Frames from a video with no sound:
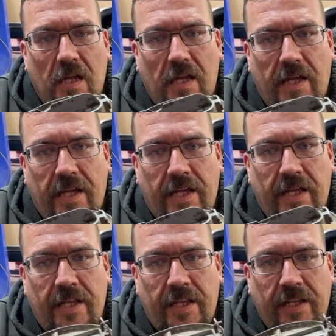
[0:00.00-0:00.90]

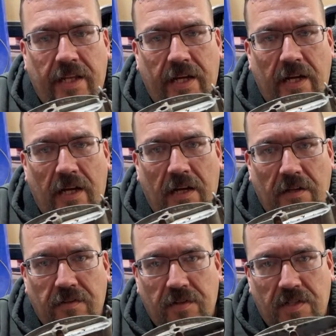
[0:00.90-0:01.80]
And
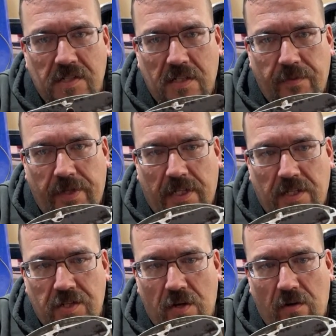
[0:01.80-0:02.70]
as you can see, we got the
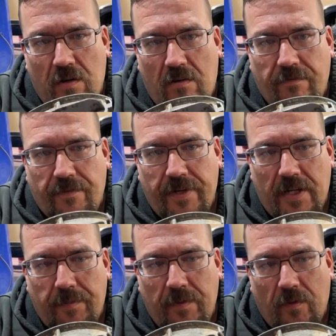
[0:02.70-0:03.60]
choke all freed
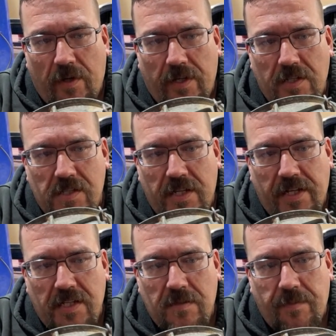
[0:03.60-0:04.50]
up and working just like
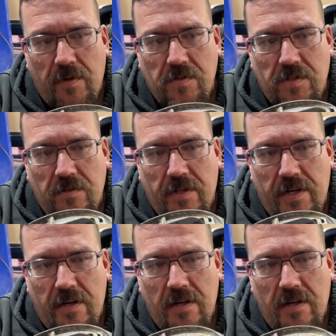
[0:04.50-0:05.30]
it's supposed to there.